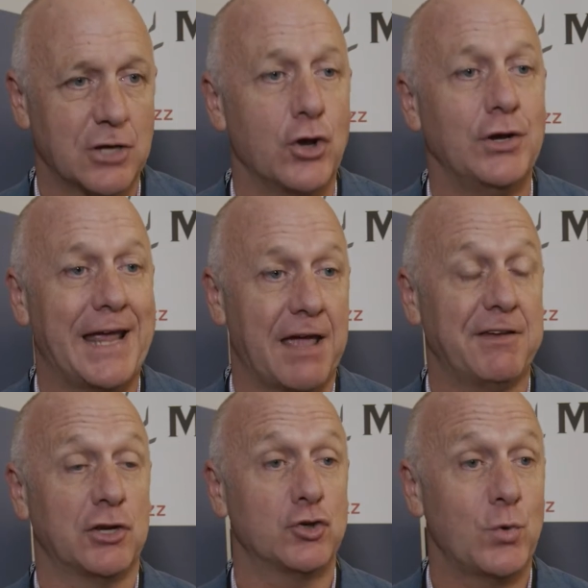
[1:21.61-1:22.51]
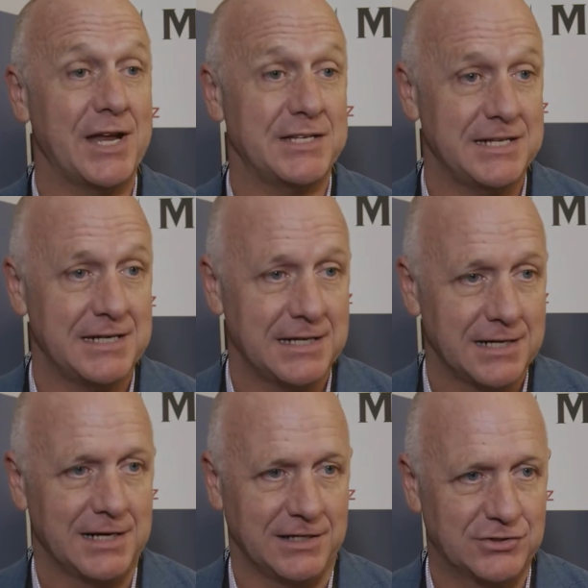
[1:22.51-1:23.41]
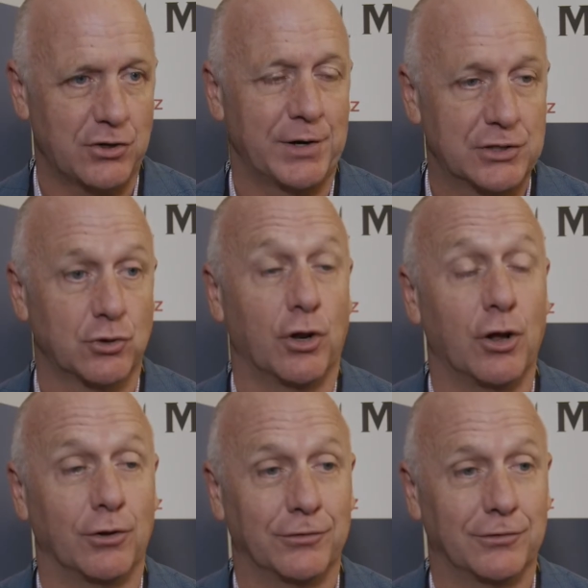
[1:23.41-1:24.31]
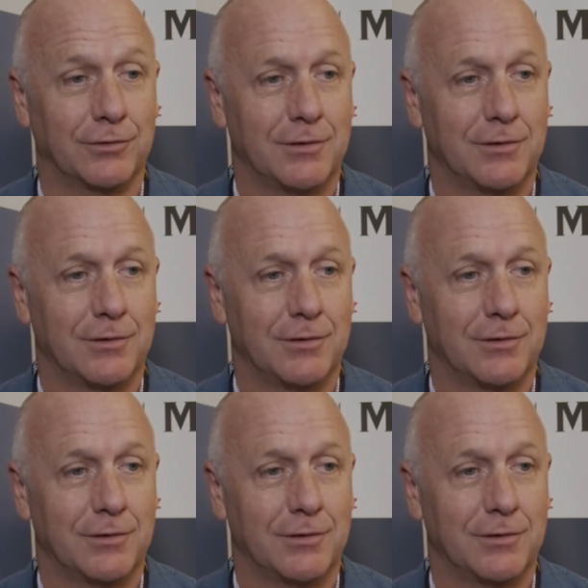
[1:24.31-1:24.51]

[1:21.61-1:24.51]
only having 20 historic drill holes.